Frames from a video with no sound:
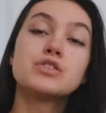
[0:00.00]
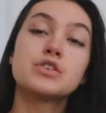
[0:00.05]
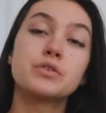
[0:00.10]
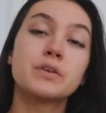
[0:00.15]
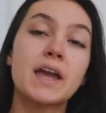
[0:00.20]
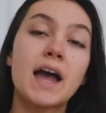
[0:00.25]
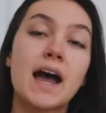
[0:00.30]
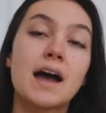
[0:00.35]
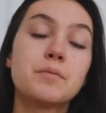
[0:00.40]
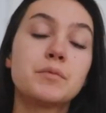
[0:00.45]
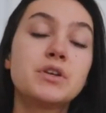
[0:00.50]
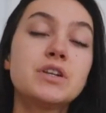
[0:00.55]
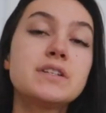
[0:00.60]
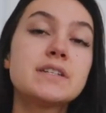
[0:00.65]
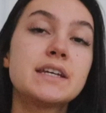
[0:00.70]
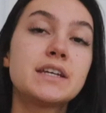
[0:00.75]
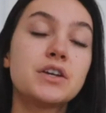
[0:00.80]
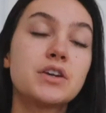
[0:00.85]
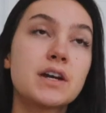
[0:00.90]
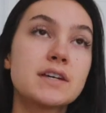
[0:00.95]
So yeah, I'm gonna
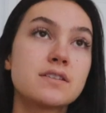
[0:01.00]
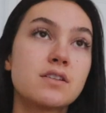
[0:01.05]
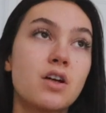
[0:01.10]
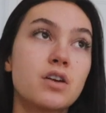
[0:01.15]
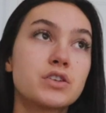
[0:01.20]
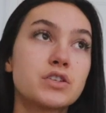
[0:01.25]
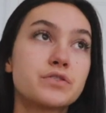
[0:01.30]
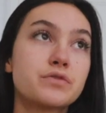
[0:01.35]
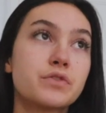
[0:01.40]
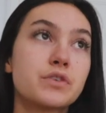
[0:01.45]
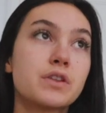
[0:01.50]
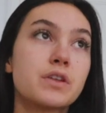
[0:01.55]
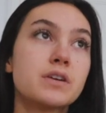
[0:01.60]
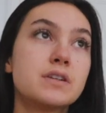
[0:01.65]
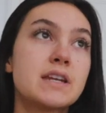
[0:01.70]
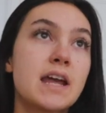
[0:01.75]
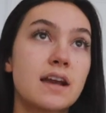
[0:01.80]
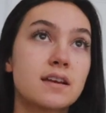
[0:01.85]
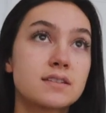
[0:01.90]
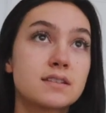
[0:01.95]
take you guys along just for the
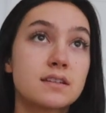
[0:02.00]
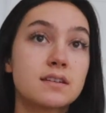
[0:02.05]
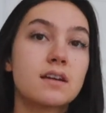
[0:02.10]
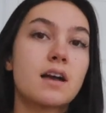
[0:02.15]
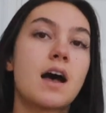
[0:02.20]
next